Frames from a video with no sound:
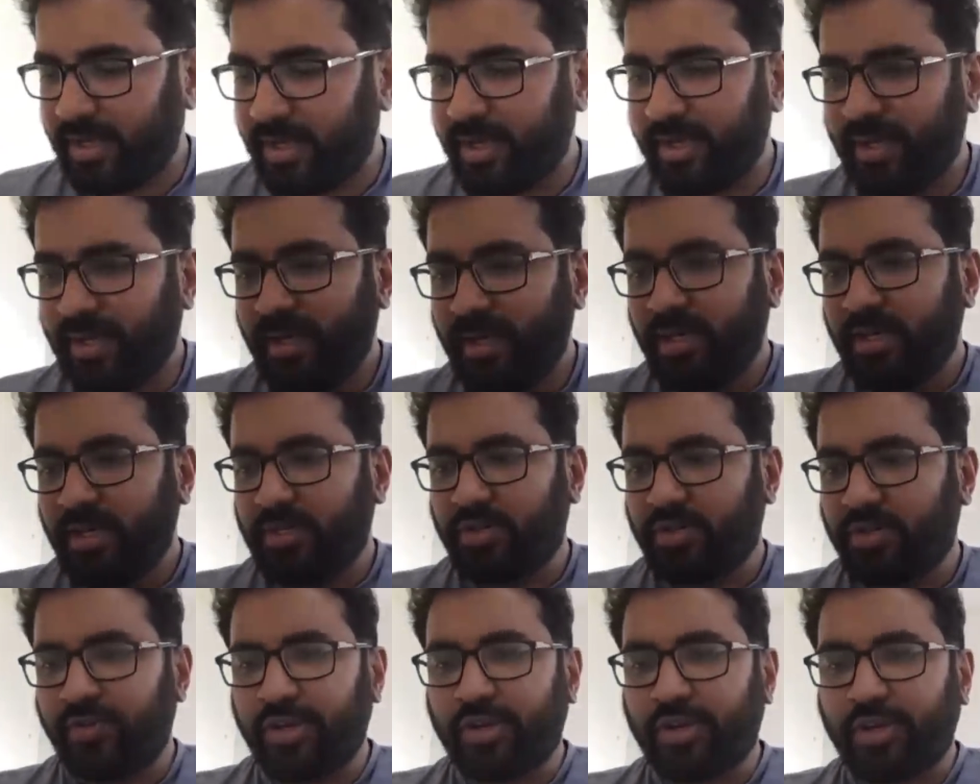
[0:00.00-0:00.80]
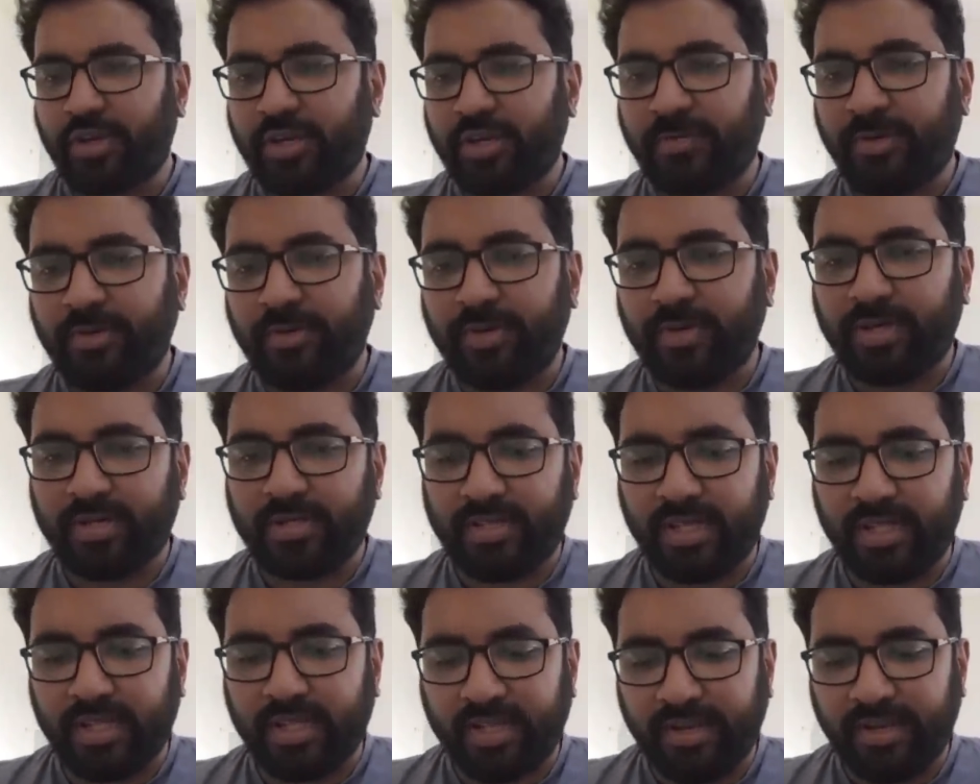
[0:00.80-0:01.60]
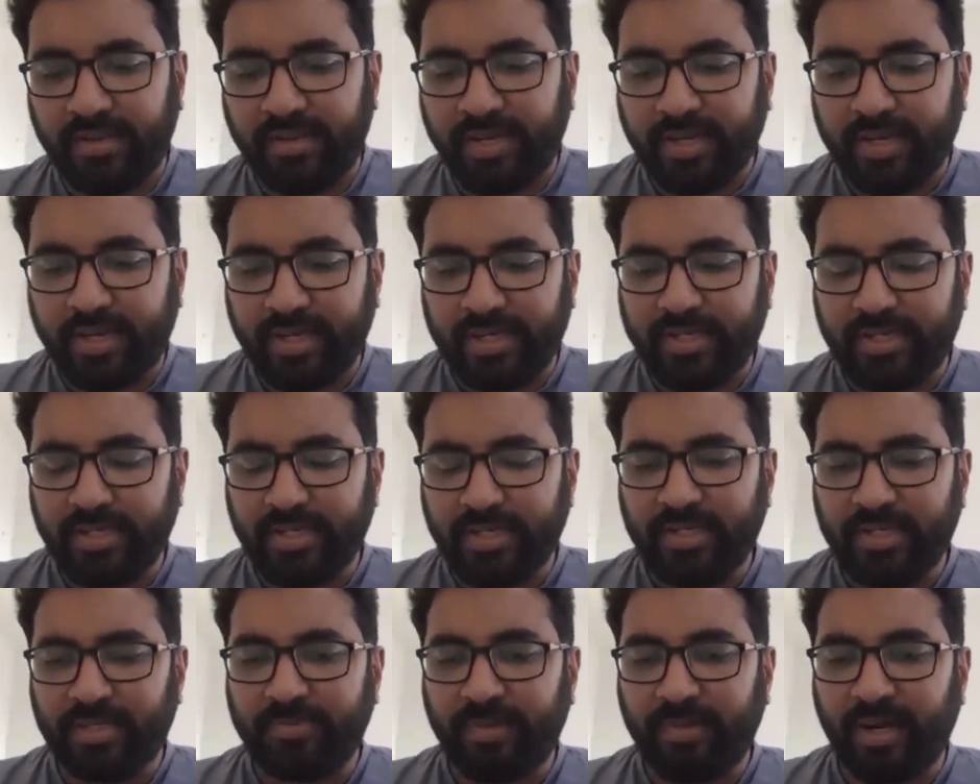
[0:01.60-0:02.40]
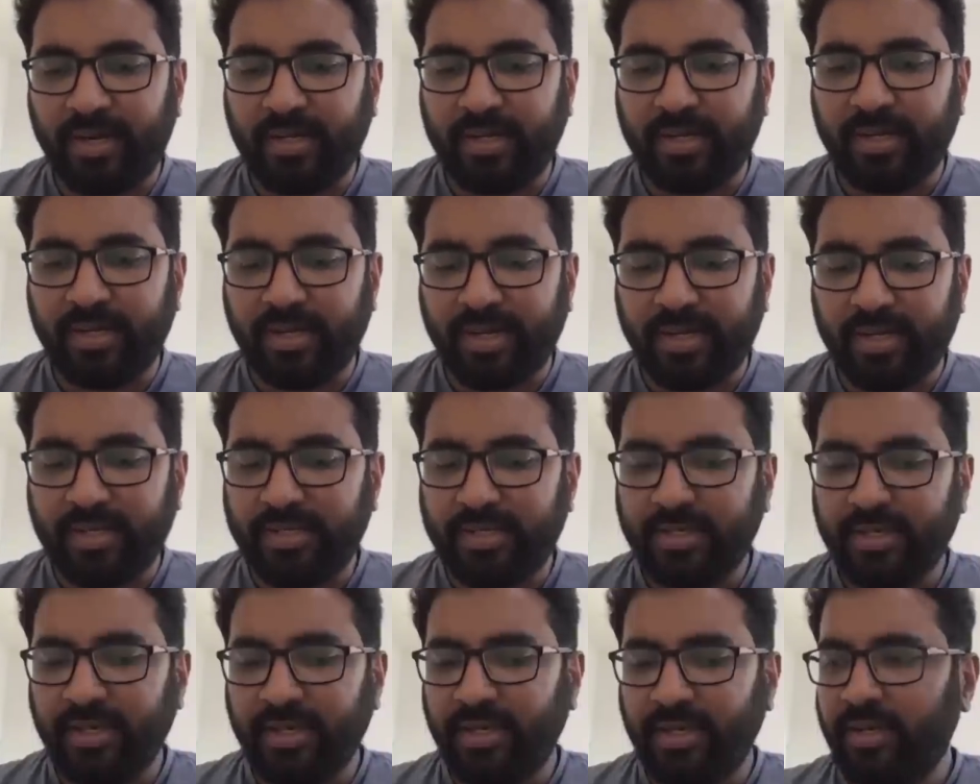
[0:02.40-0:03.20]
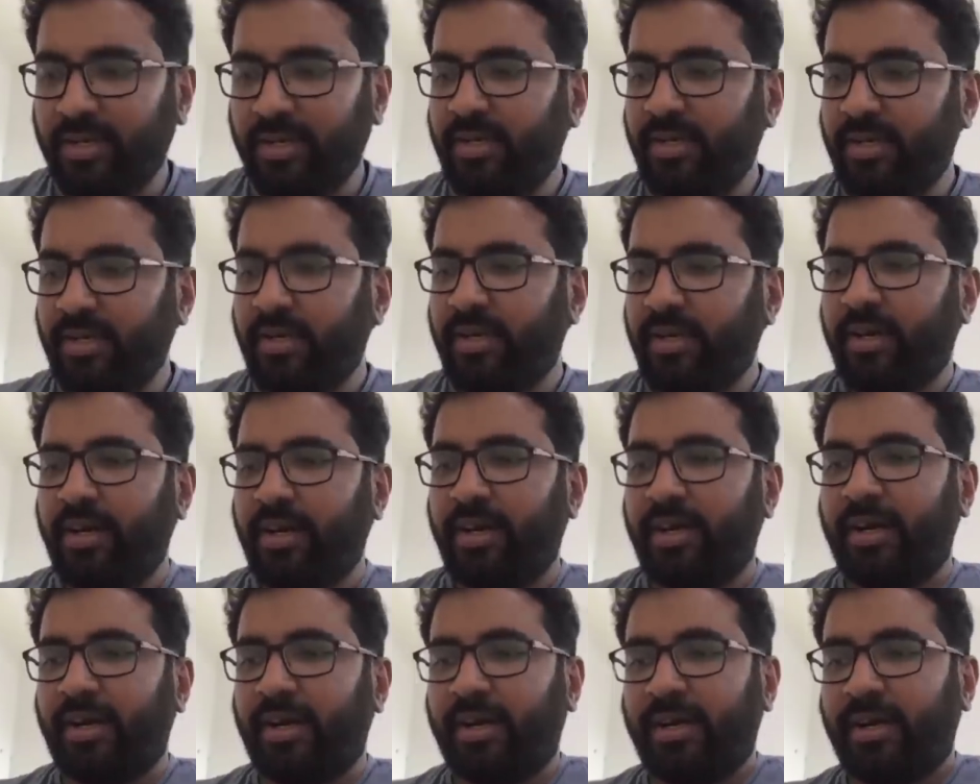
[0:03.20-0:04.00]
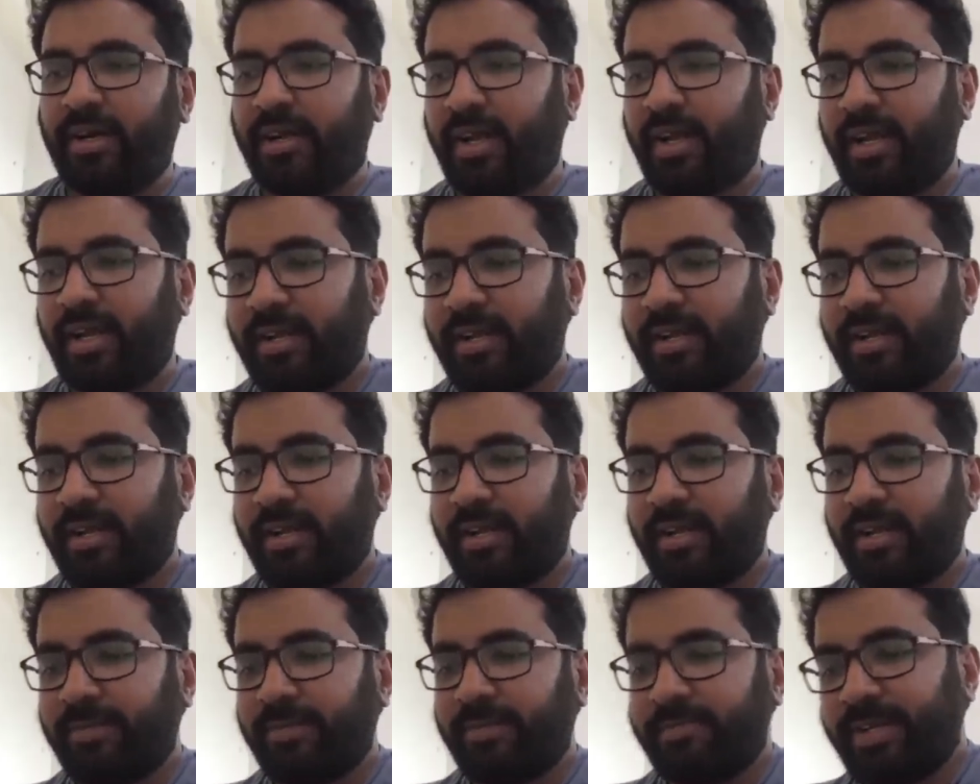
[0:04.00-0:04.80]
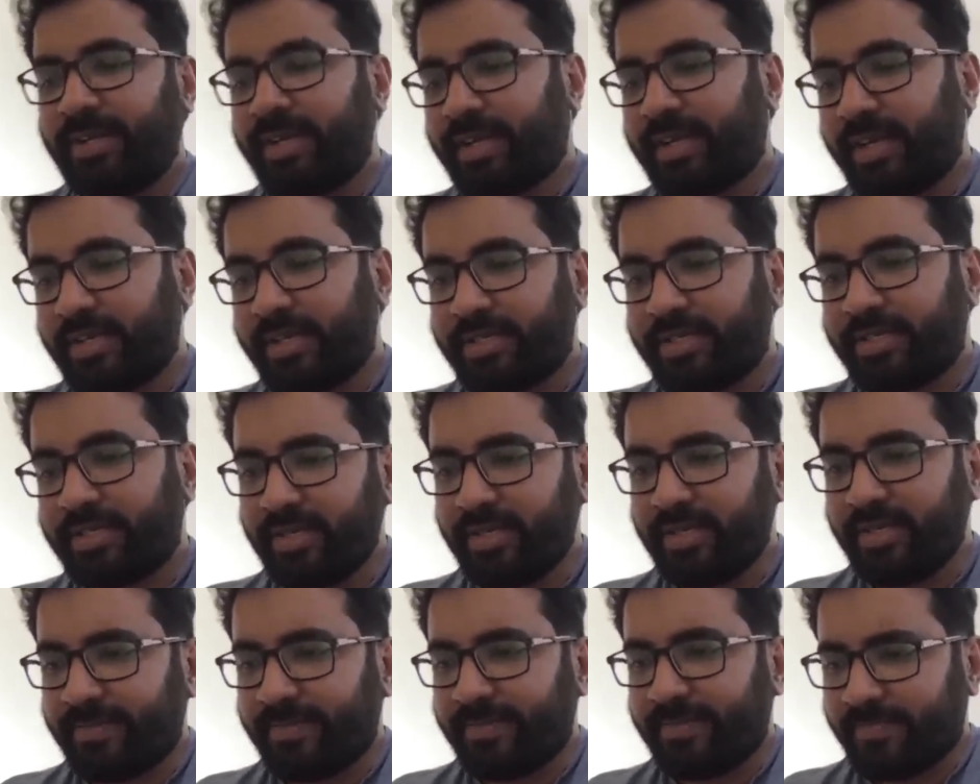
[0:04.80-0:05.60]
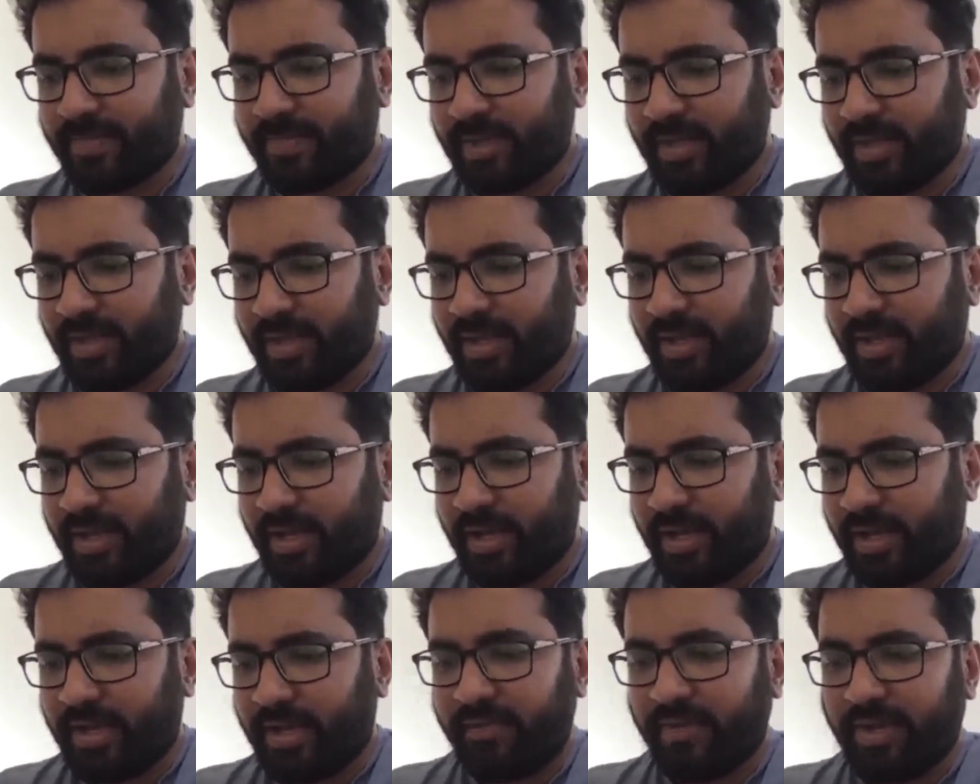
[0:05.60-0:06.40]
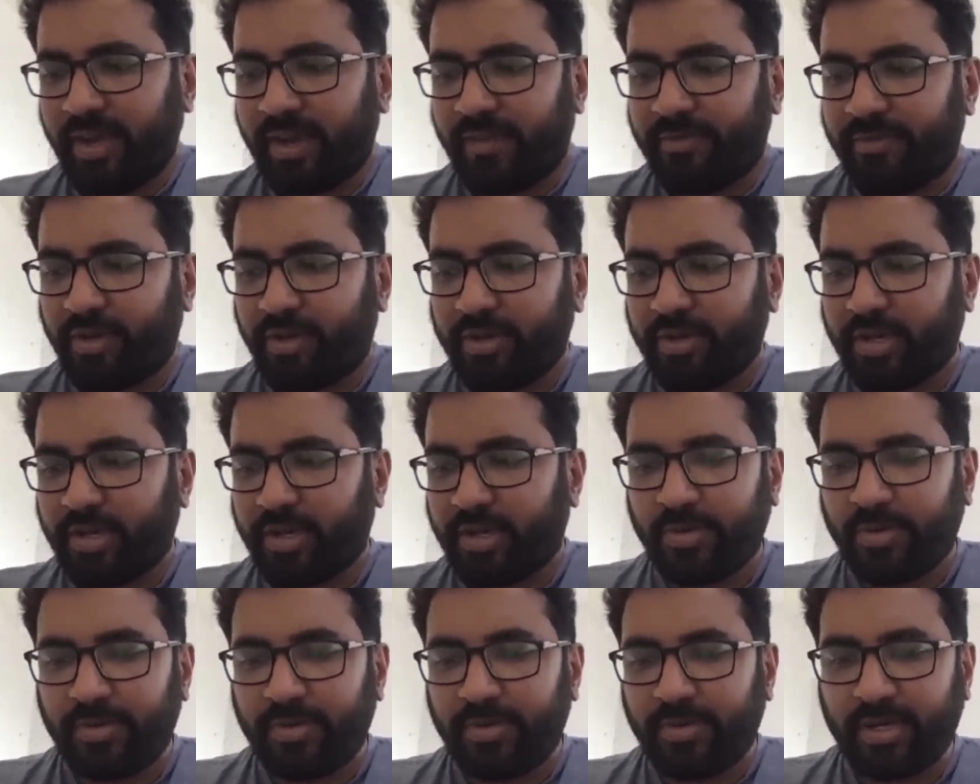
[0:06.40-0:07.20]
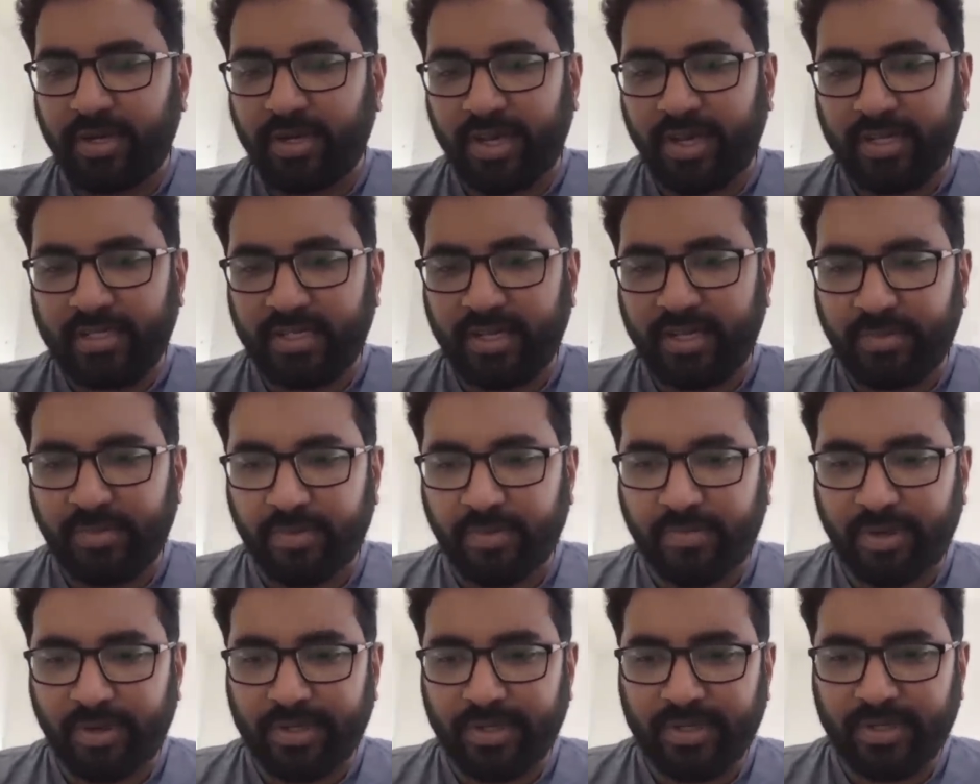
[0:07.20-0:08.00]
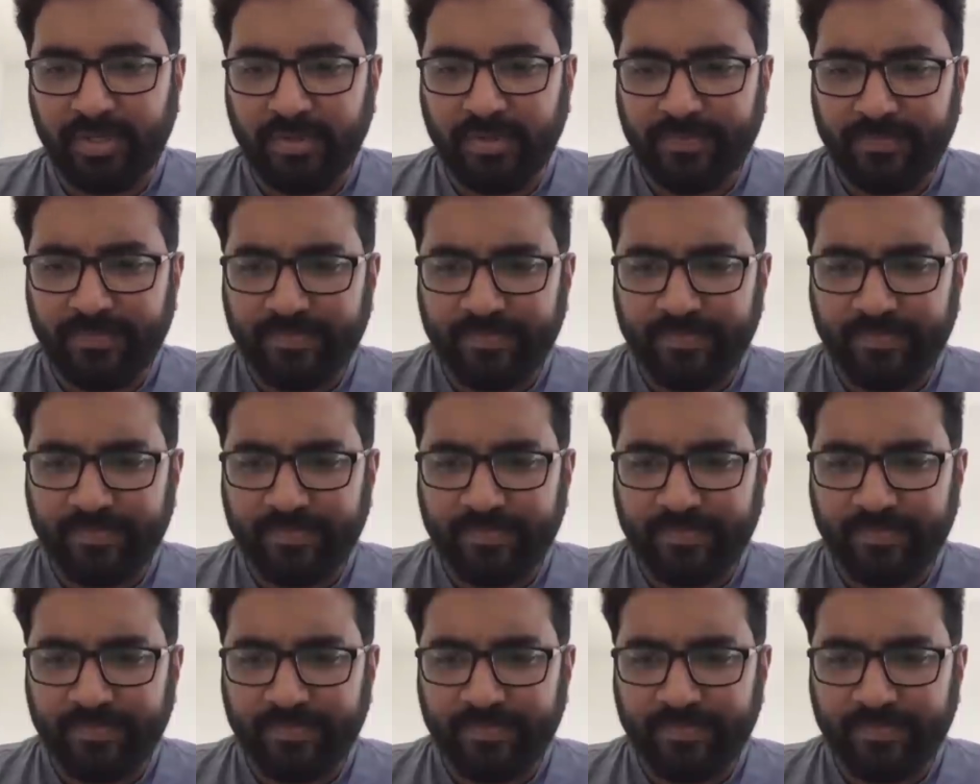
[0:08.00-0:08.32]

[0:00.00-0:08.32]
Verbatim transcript: So we talked about uh, selective integration, smart integration, uh, random integration, and we have talked about essay preparation.